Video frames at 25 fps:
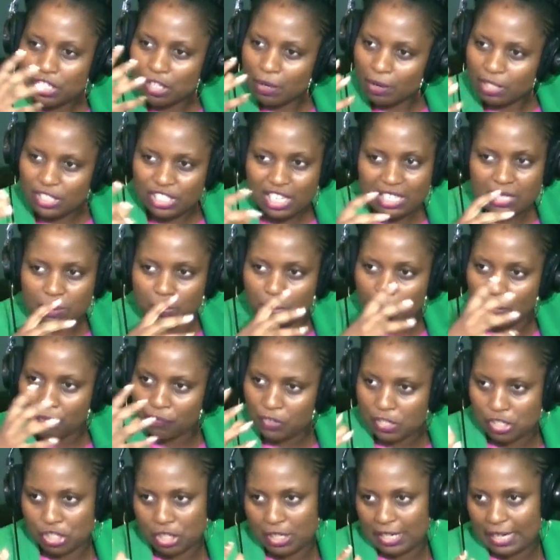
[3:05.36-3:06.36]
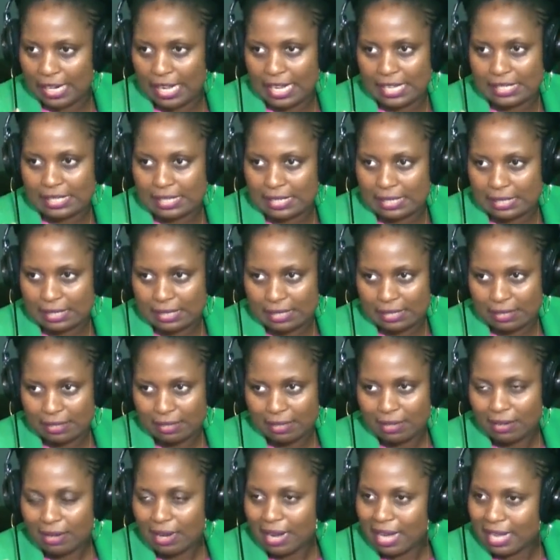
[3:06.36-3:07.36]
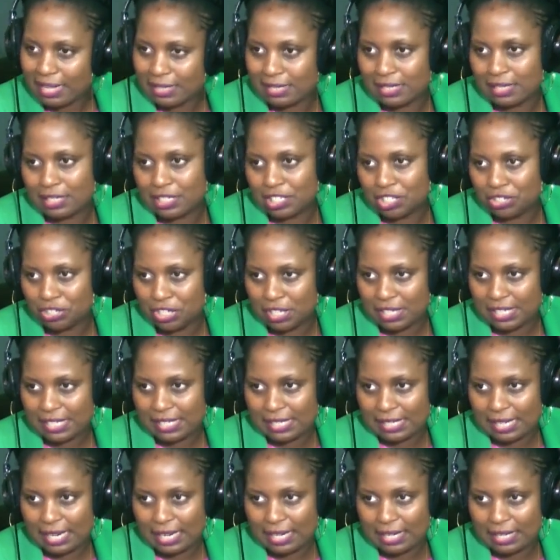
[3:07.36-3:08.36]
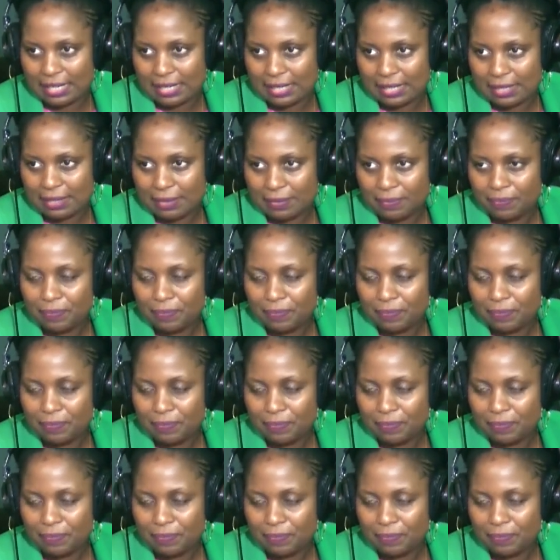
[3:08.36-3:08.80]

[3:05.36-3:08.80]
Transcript: just professionalize us as interior designers.